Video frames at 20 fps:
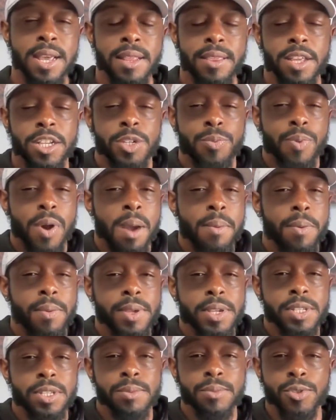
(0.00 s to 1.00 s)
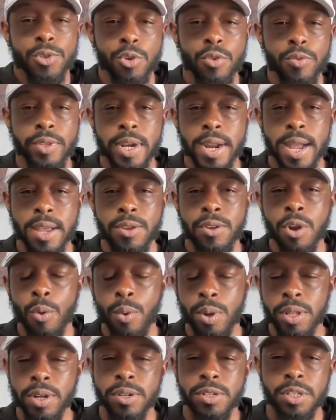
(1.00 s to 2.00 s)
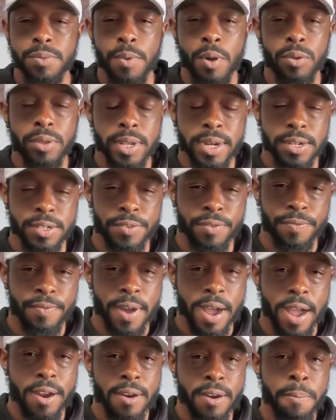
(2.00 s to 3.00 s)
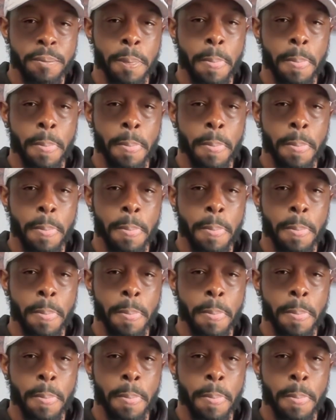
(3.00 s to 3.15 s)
There's probably some truth to that. You know, where there's smoke, there's fire.